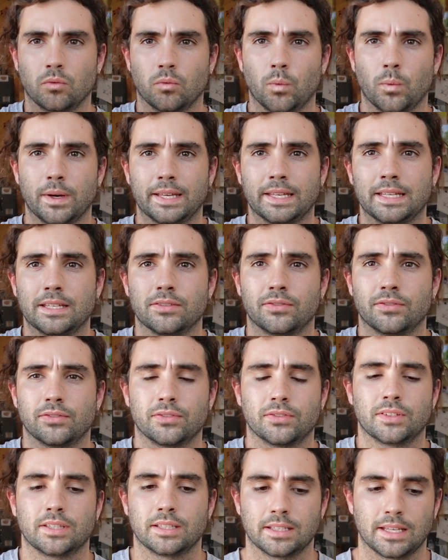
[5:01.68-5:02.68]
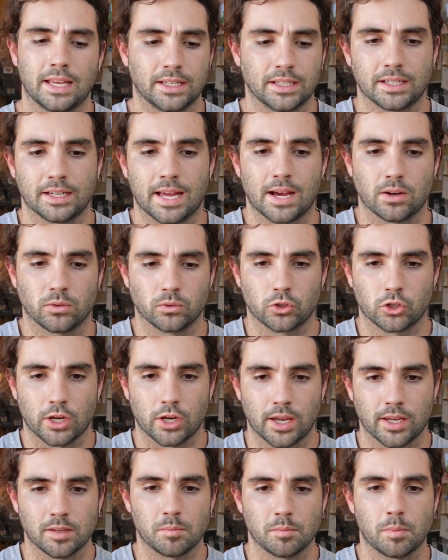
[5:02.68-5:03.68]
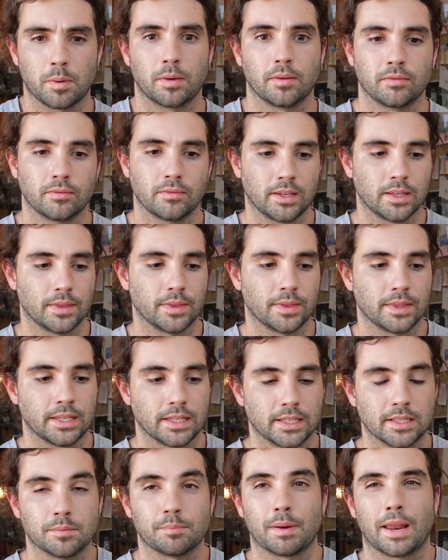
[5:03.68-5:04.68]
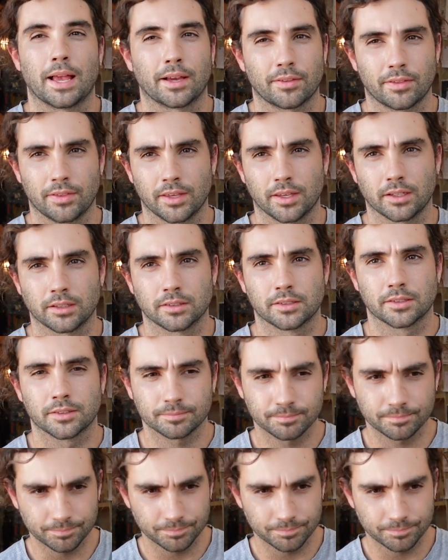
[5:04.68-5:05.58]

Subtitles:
weaved in and out shape in these black things.